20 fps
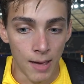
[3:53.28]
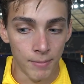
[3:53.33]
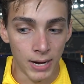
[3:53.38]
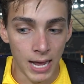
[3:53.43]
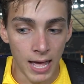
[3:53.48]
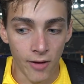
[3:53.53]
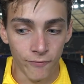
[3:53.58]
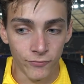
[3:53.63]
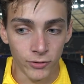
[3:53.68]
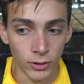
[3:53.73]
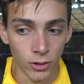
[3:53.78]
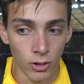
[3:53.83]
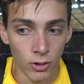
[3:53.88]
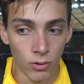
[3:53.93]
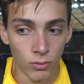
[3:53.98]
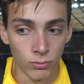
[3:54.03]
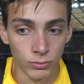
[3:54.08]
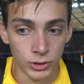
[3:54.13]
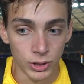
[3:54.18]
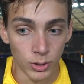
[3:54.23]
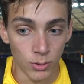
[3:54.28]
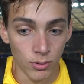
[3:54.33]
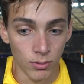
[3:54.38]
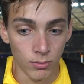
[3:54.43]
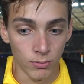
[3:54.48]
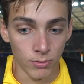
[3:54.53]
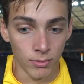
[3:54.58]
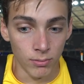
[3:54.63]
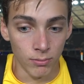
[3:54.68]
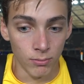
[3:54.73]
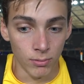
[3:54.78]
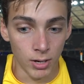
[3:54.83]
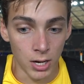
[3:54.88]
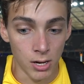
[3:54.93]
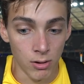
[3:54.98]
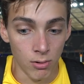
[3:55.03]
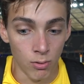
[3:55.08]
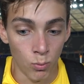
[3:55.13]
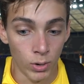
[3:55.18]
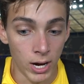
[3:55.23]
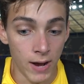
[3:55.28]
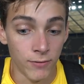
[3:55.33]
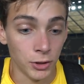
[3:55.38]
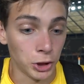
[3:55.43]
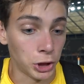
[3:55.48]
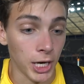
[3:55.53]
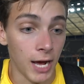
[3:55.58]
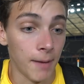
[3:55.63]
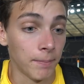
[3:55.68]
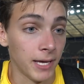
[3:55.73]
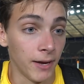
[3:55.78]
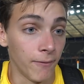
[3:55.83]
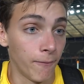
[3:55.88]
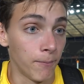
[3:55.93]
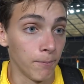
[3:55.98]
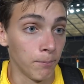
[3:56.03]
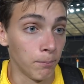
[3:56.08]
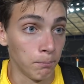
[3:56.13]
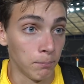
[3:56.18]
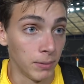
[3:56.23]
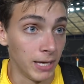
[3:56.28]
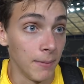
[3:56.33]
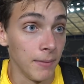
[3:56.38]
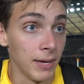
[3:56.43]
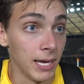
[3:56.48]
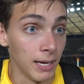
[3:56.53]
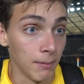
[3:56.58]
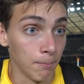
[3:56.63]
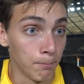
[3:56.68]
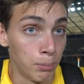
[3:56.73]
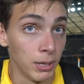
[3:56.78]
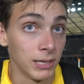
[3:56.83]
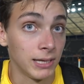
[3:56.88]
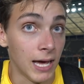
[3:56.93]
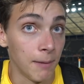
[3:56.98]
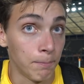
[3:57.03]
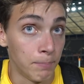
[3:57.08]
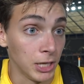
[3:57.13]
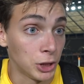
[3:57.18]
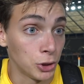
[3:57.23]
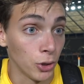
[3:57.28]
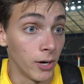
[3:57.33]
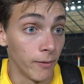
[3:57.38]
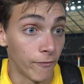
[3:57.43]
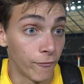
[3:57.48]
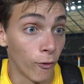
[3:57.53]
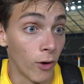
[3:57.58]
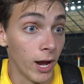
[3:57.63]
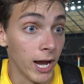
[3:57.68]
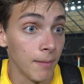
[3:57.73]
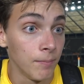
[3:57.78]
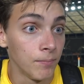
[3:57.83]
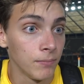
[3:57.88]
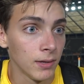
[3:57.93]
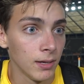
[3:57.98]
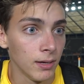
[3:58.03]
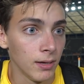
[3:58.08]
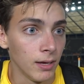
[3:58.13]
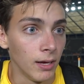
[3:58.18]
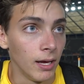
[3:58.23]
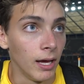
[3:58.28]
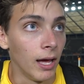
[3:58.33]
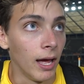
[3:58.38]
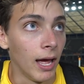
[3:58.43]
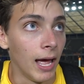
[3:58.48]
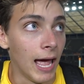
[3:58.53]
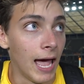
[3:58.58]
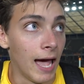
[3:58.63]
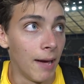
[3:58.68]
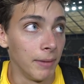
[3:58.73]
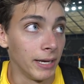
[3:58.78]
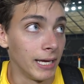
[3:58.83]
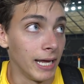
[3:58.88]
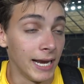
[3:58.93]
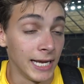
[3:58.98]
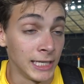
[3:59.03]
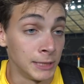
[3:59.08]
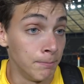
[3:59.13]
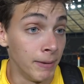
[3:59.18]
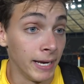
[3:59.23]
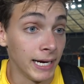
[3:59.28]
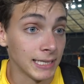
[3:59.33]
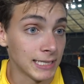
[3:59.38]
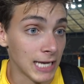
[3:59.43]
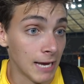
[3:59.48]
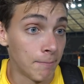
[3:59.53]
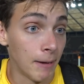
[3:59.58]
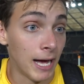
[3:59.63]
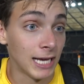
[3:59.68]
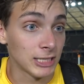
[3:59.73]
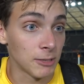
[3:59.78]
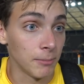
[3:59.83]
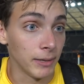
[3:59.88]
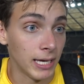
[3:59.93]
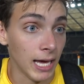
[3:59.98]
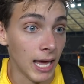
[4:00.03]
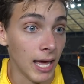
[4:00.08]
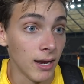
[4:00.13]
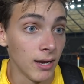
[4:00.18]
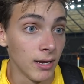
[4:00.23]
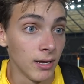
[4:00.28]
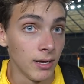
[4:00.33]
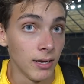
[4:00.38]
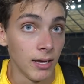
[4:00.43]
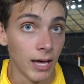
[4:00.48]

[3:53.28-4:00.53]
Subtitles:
to have to go to whatever shop can put that picture in a frame, and I'm going to get it as big as I possibly can,